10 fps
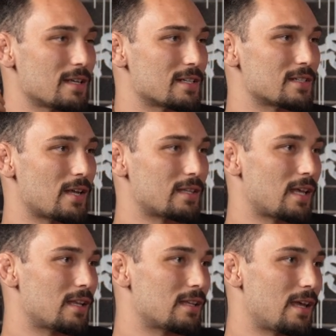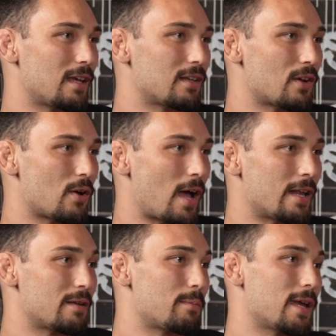So at the end of the day, I
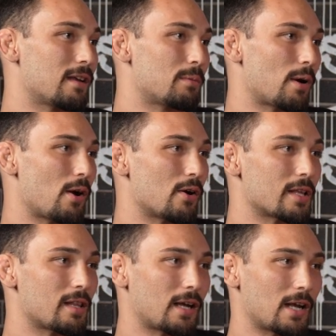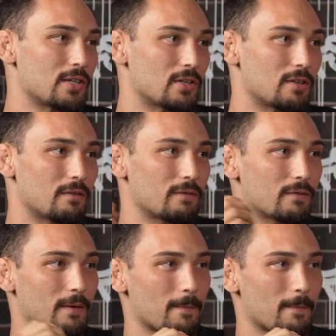didn't make it a priority like I should have.